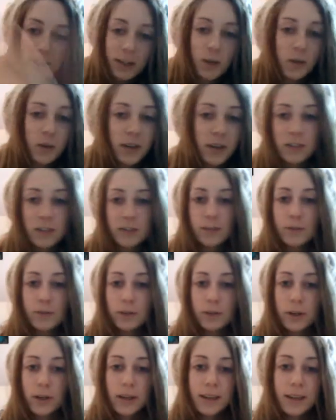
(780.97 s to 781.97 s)
Don't worry, it's from
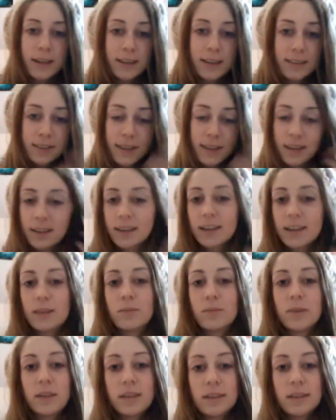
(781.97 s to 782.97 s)
drawing. It's not like
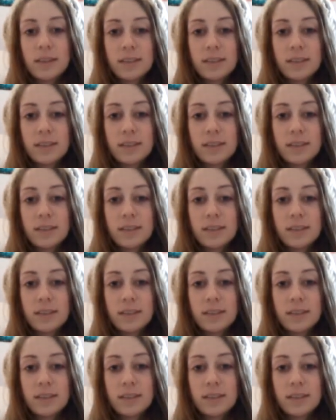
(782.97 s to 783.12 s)
I'm a